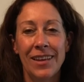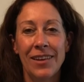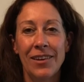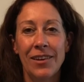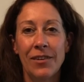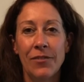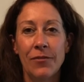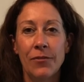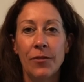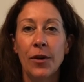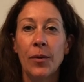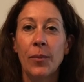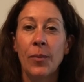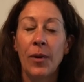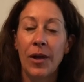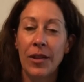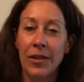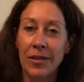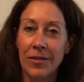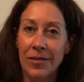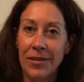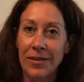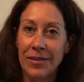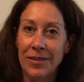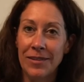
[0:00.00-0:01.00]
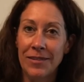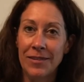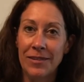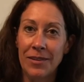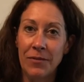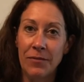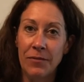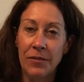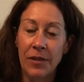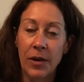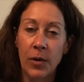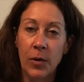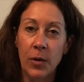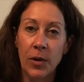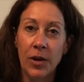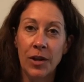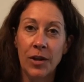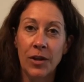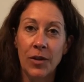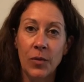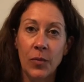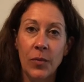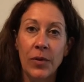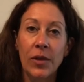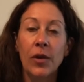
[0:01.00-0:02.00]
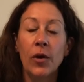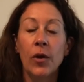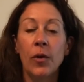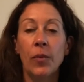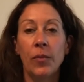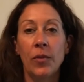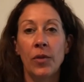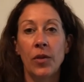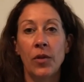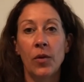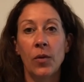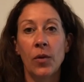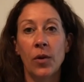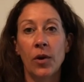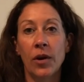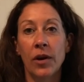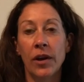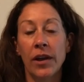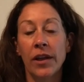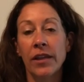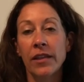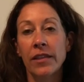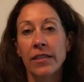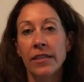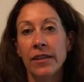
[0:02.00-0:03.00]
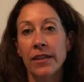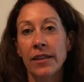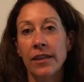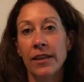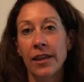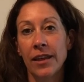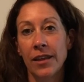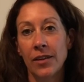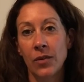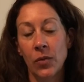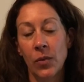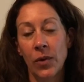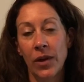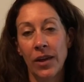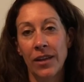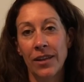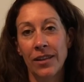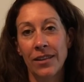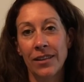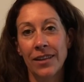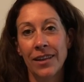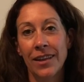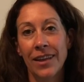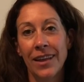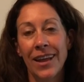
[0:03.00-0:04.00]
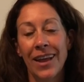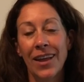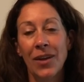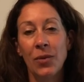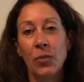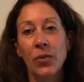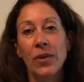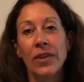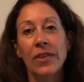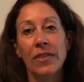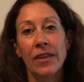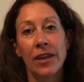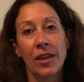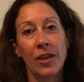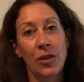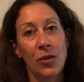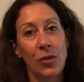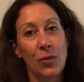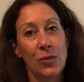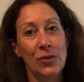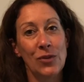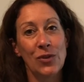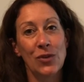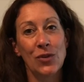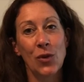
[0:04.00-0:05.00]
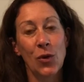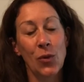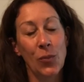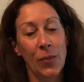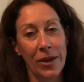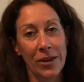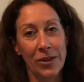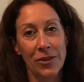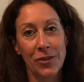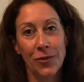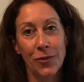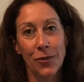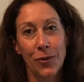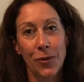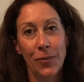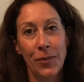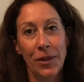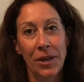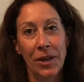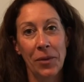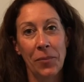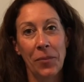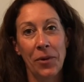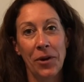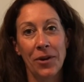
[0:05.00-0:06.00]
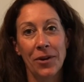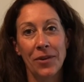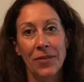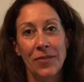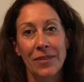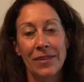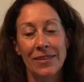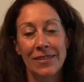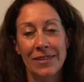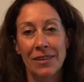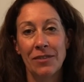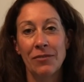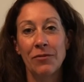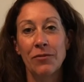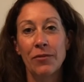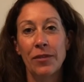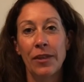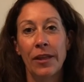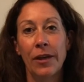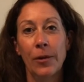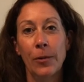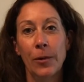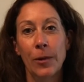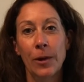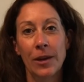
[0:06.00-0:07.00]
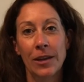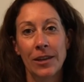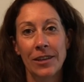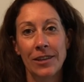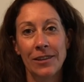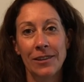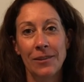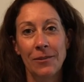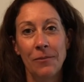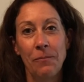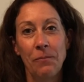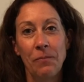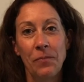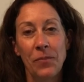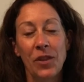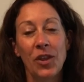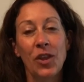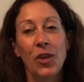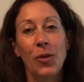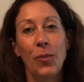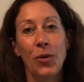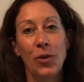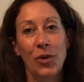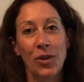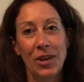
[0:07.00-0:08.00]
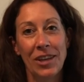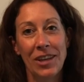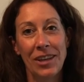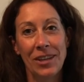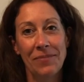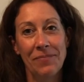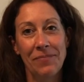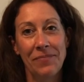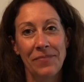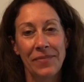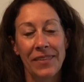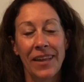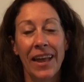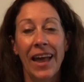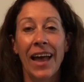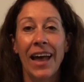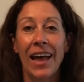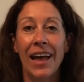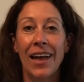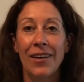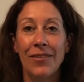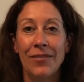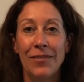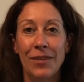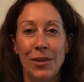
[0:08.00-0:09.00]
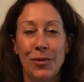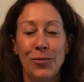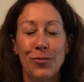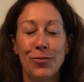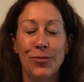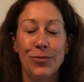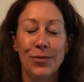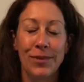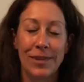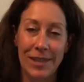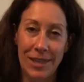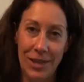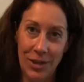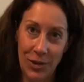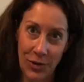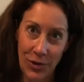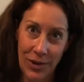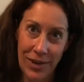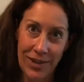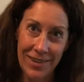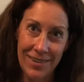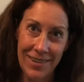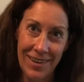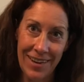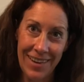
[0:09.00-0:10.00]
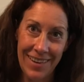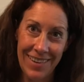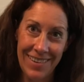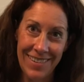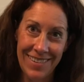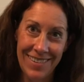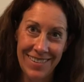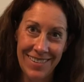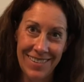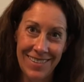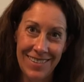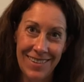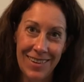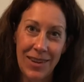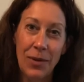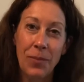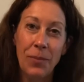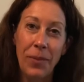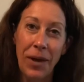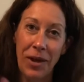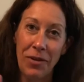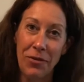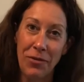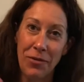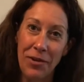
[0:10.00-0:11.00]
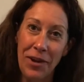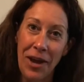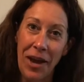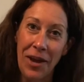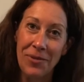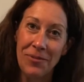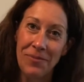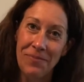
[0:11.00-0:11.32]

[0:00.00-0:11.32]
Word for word: From all of us at Sunflower Hill, we hope that you are healthy and well, and we thank you so much for being a part of the Sunflower Hill community. Have a really great day. Bye for now.